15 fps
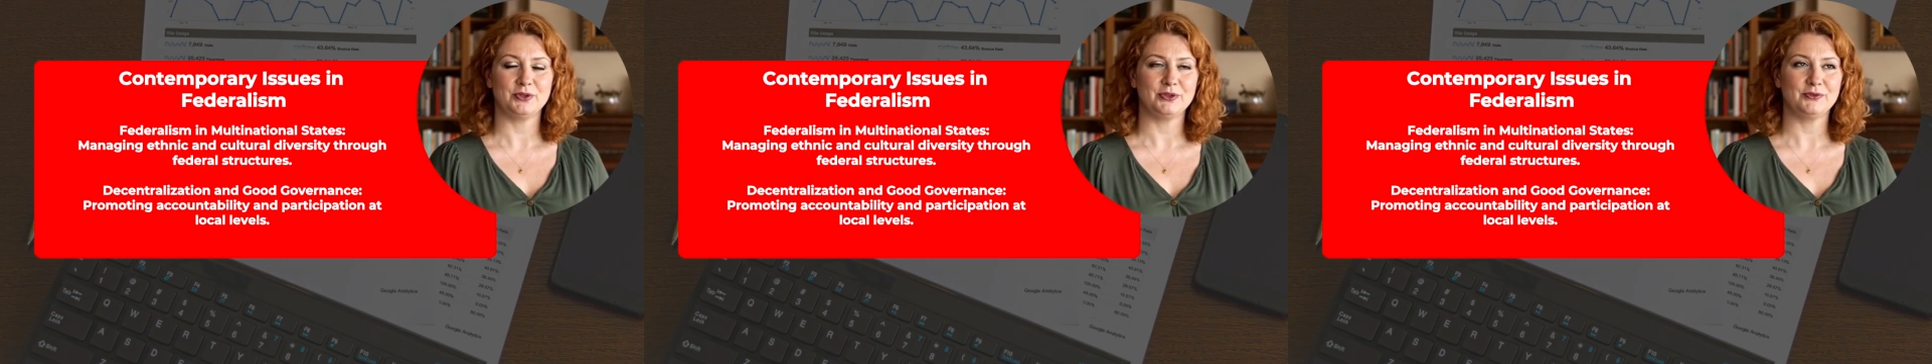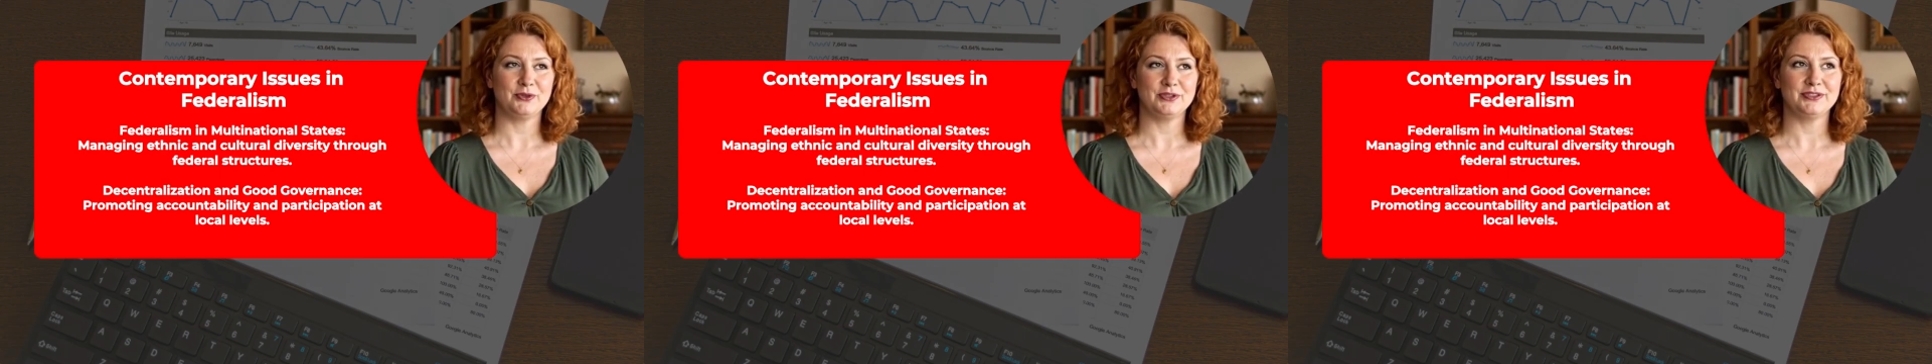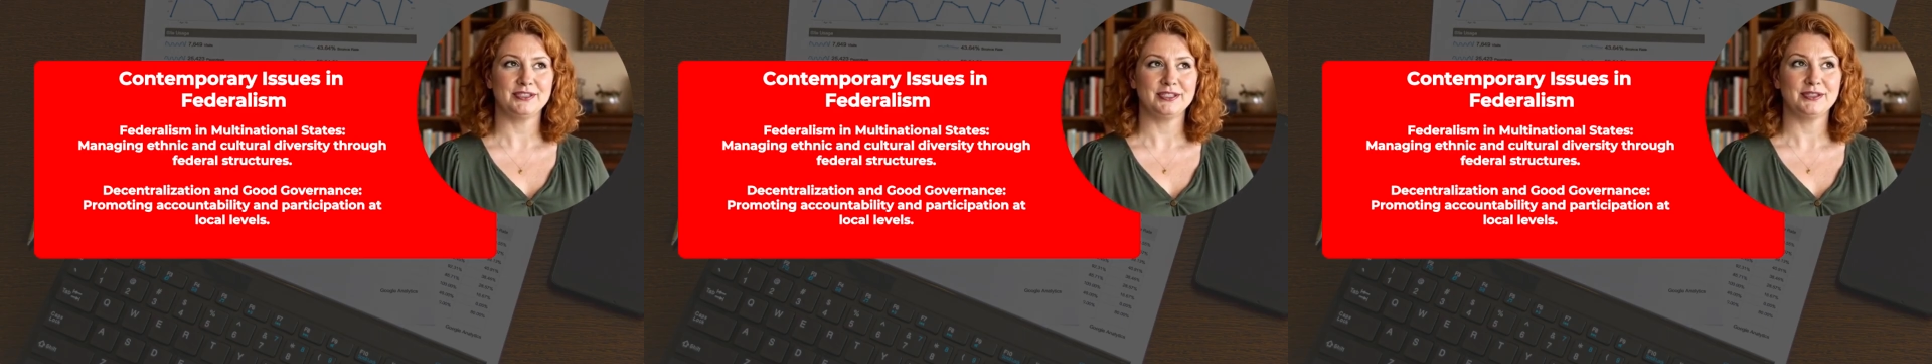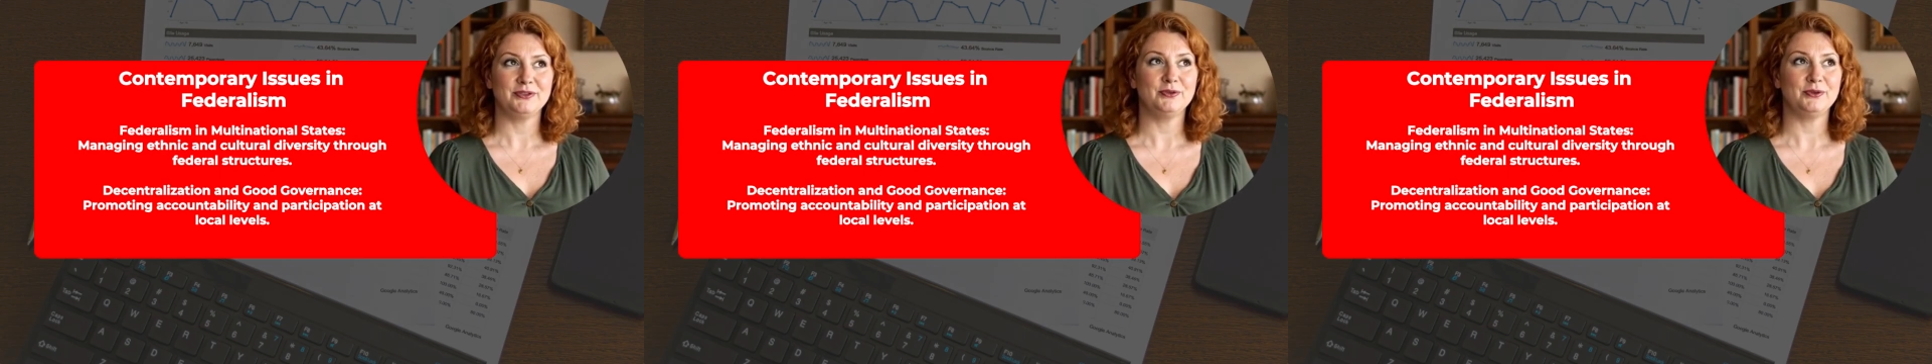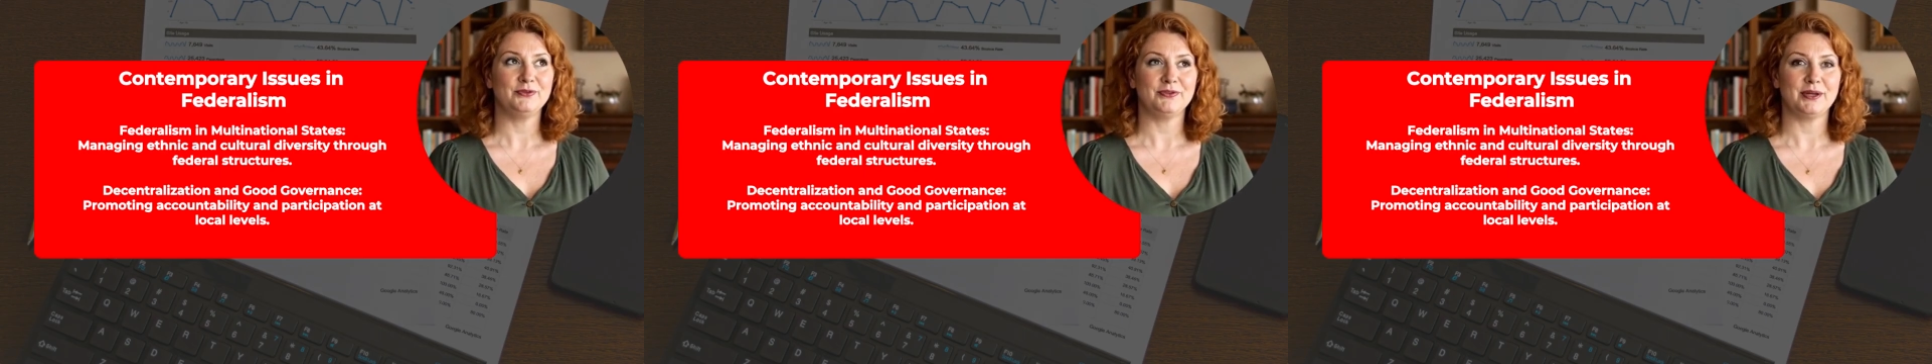diversity
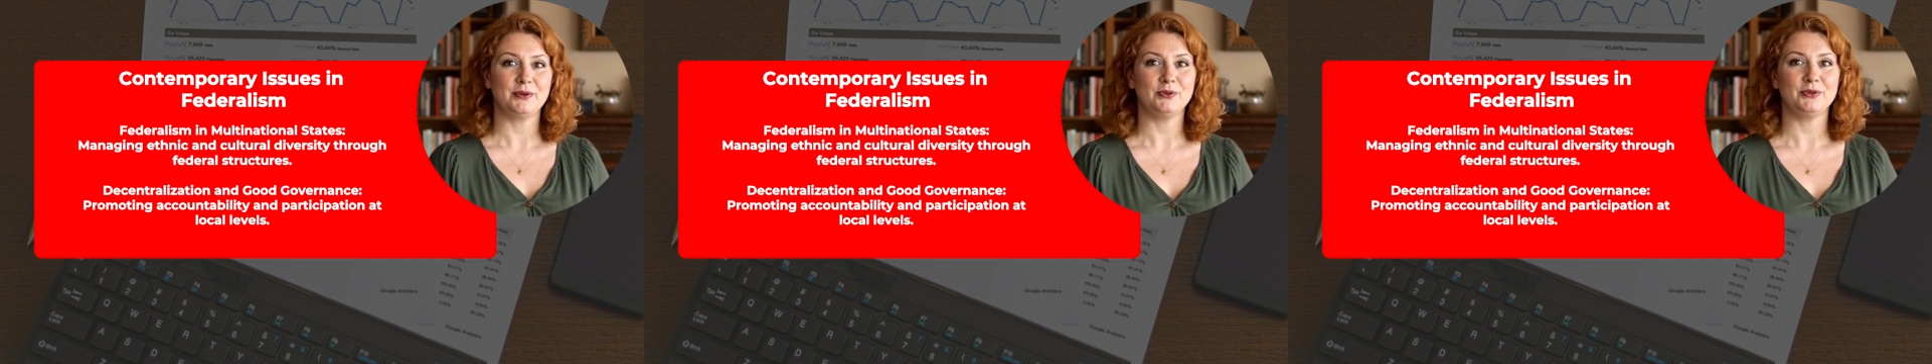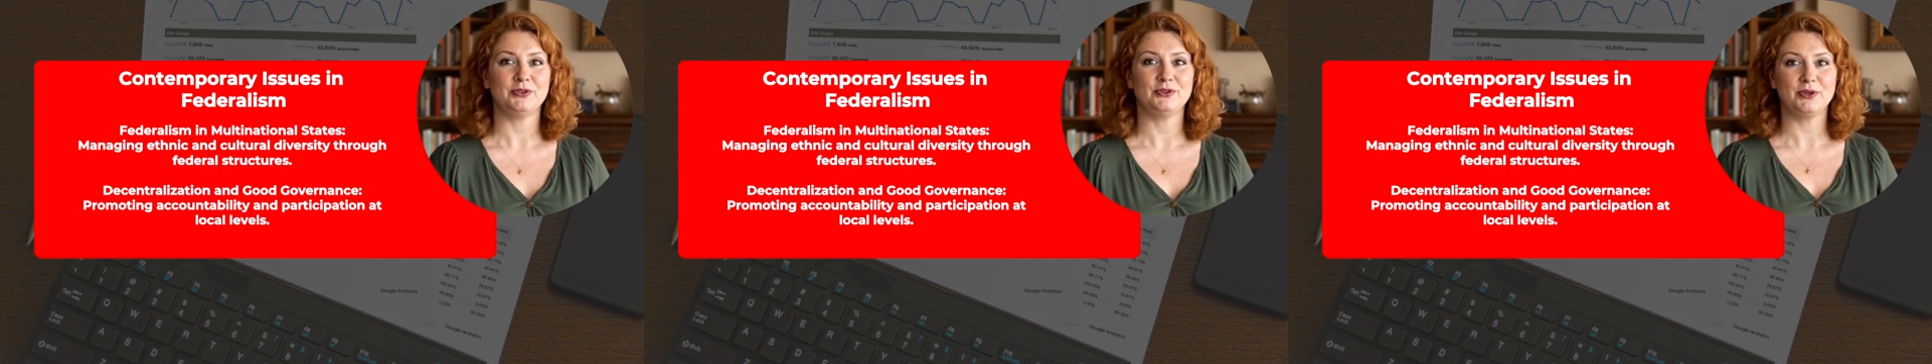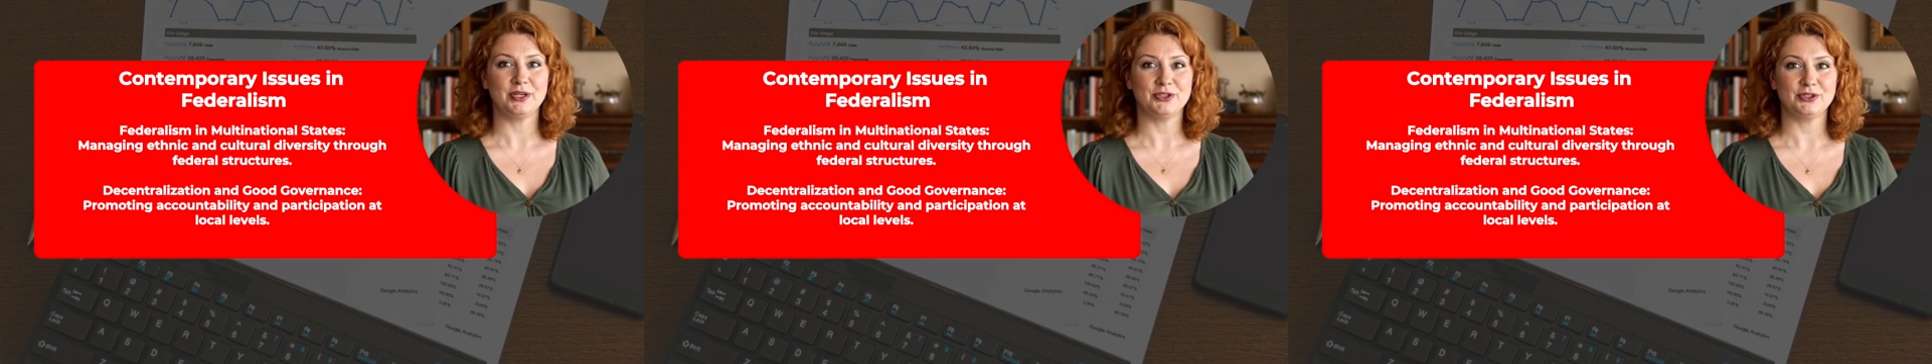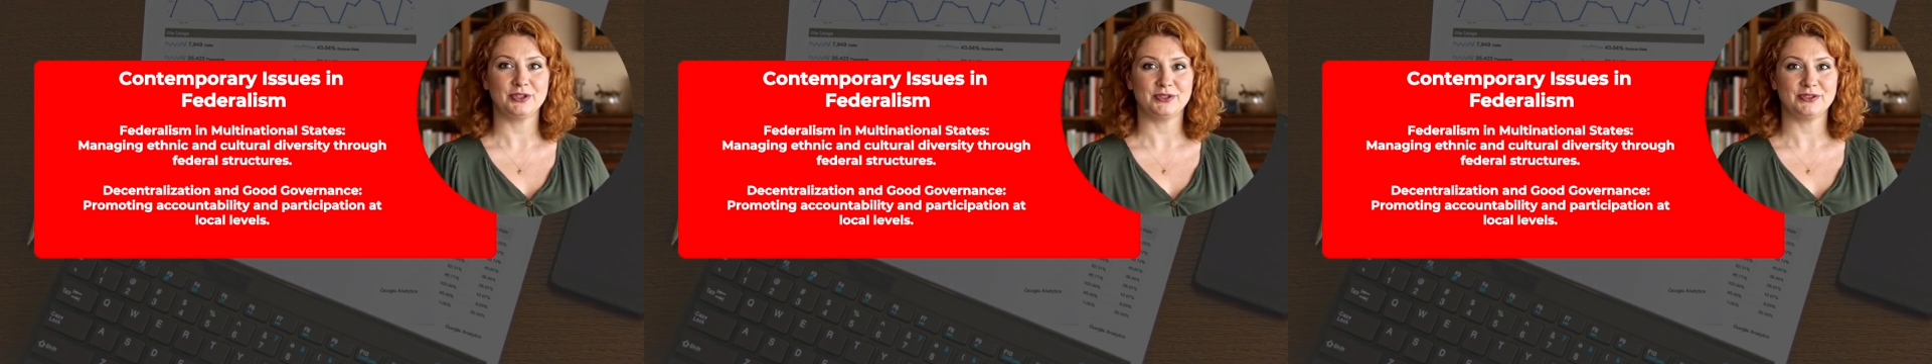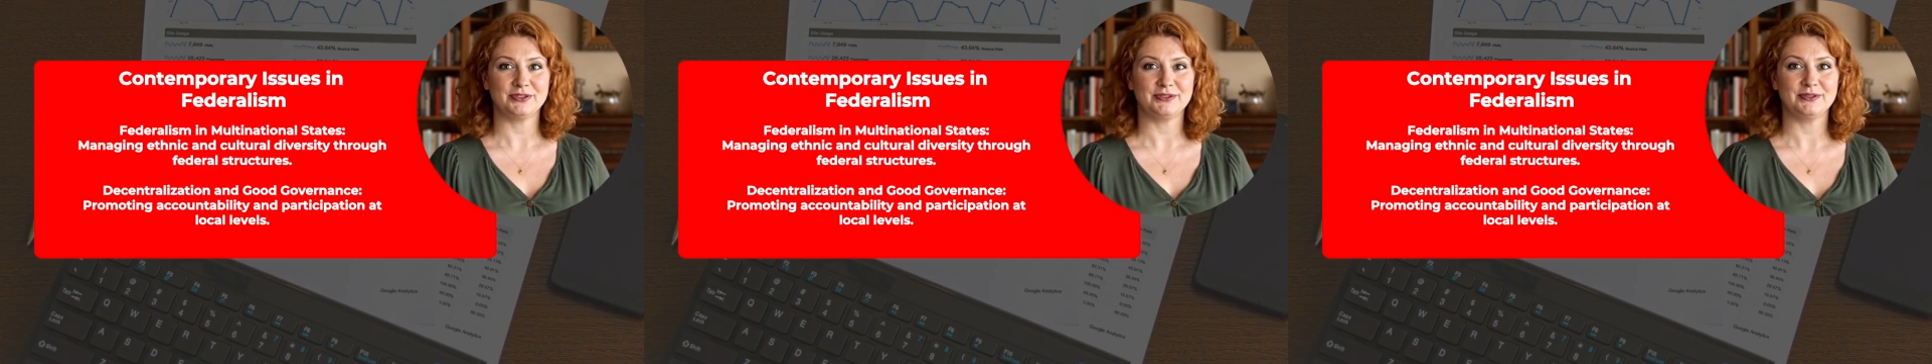through federal
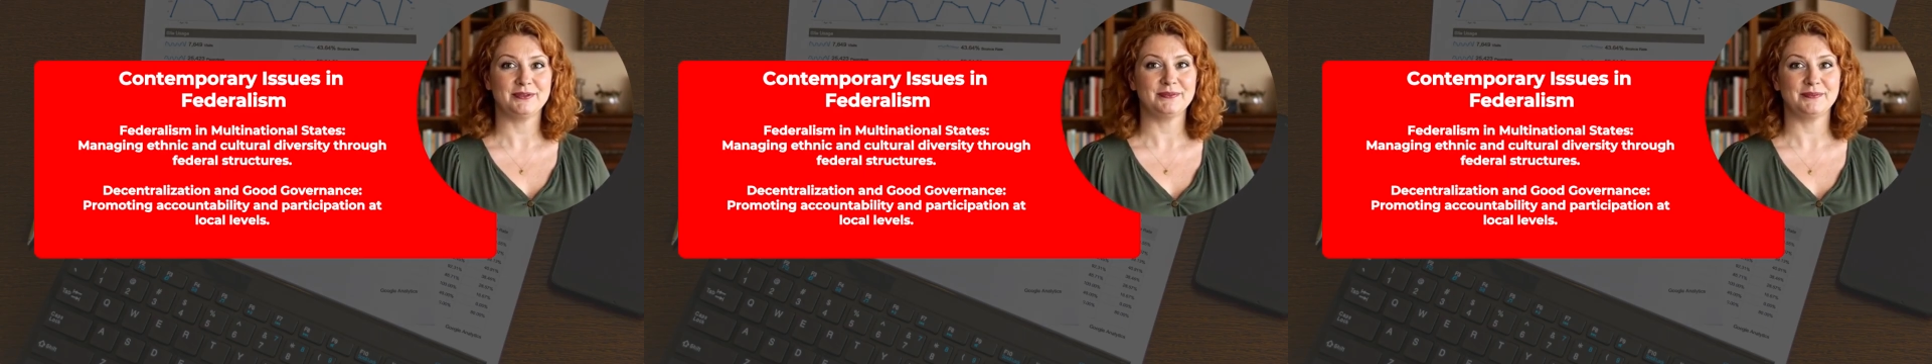structures.